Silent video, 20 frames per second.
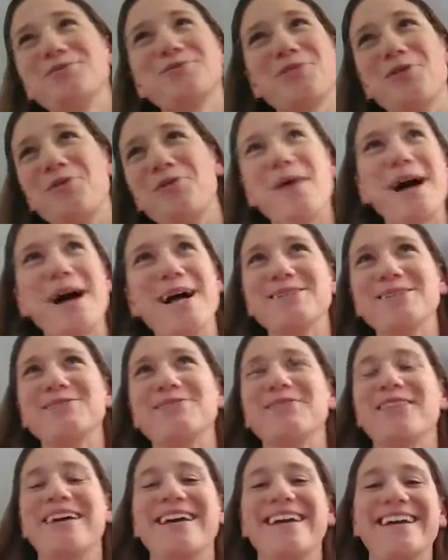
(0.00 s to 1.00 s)
you so much.
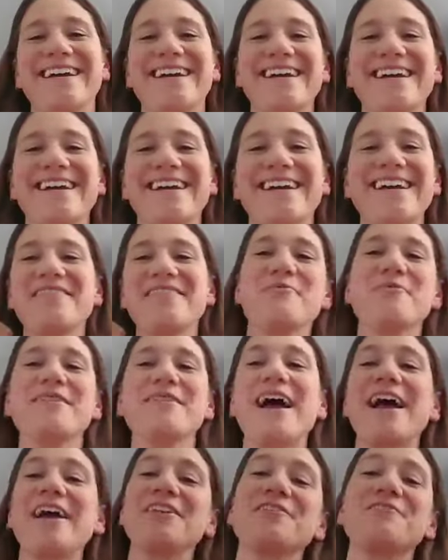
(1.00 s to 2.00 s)
Like, they were
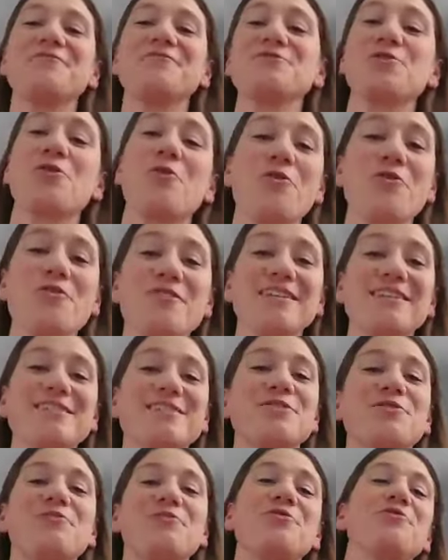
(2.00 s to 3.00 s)
kind of torn as
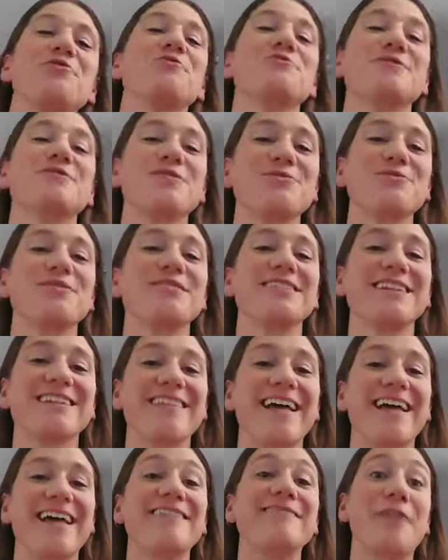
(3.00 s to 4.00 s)
to who to really
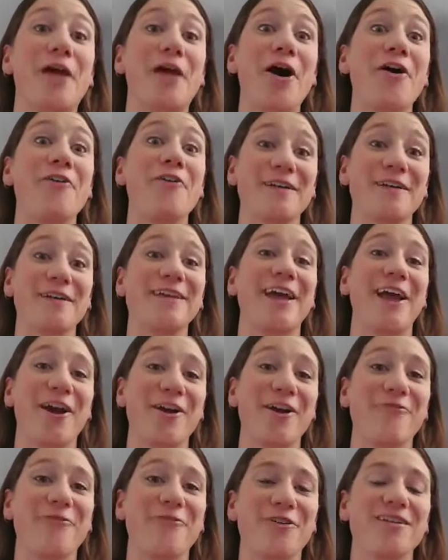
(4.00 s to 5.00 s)
like love and
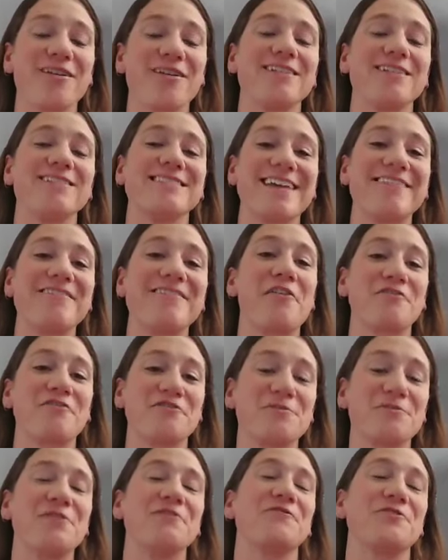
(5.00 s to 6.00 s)
care for, because they
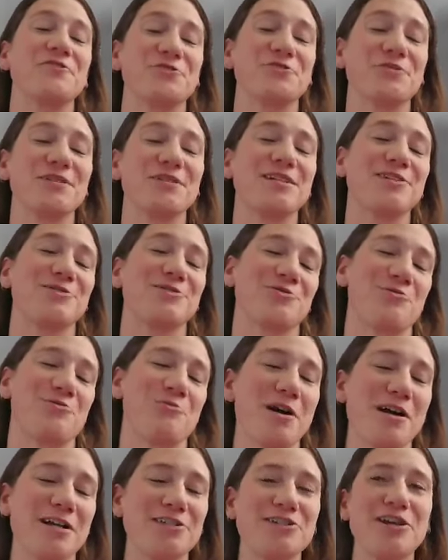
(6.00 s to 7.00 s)
loved me for doing it so
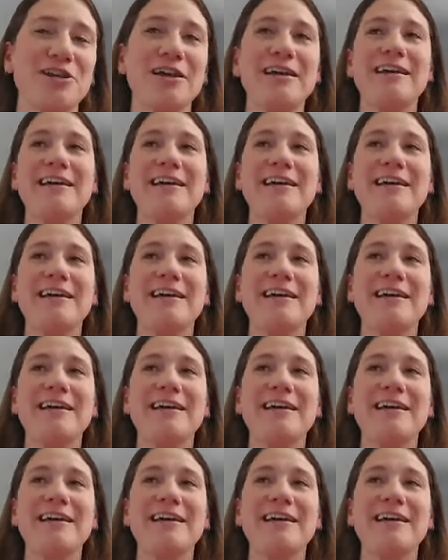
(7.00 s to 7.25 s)
much.